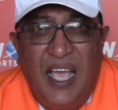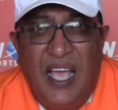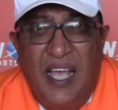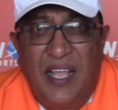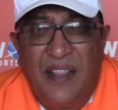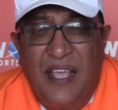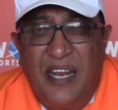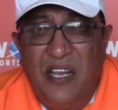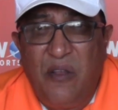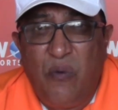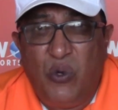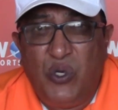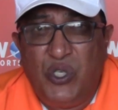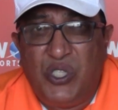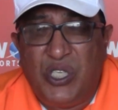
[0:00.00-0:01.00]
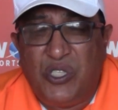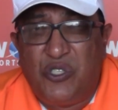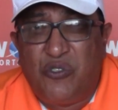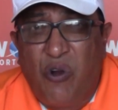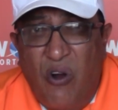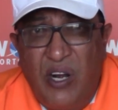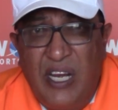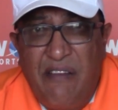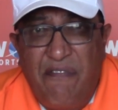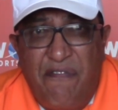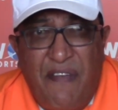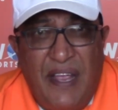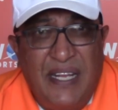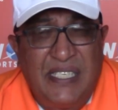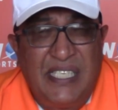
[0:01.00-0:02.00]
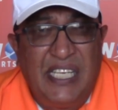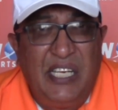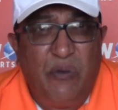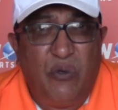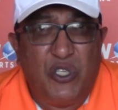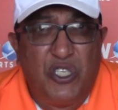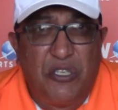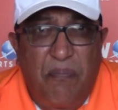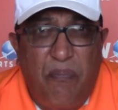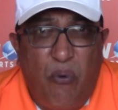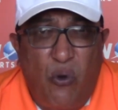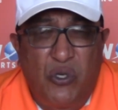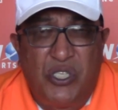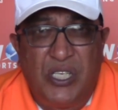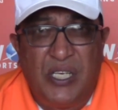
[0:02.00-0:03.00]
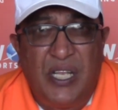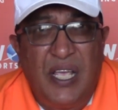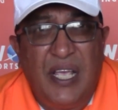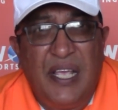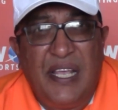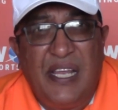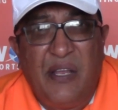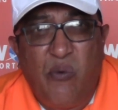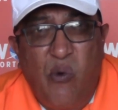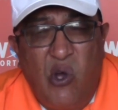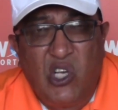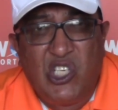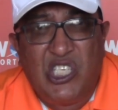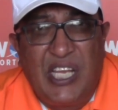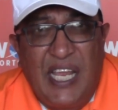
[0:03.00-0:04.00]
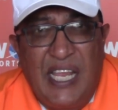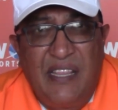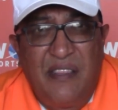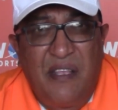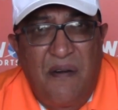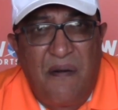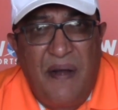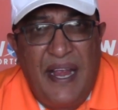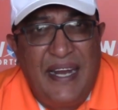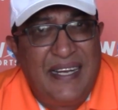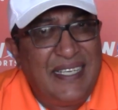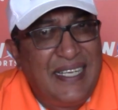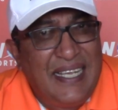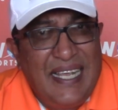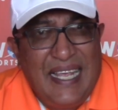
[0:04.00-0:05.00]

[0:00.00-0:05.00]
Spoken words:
that he was strongly fancied, he was supported, he was in the red,